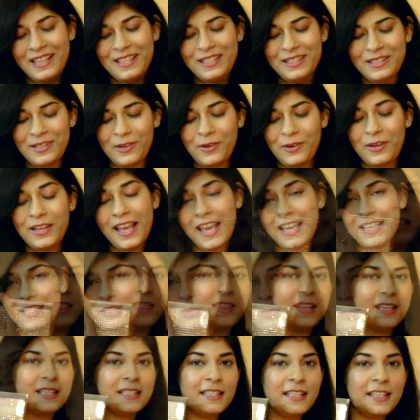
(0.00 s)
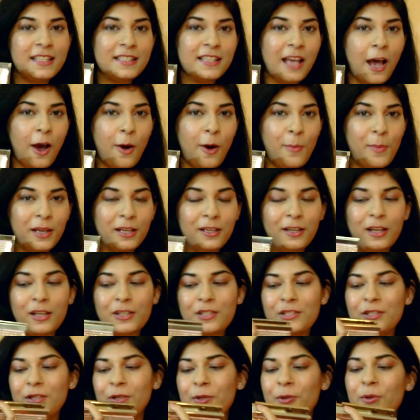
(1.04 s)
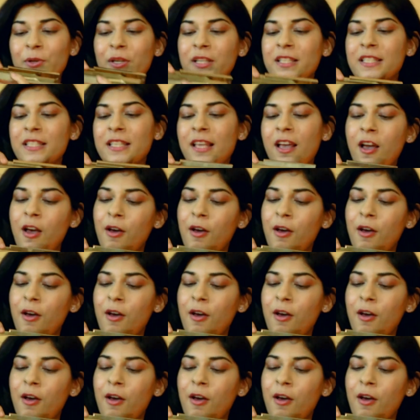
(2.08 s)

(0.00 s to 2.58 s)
So yes, this is how my clutch looks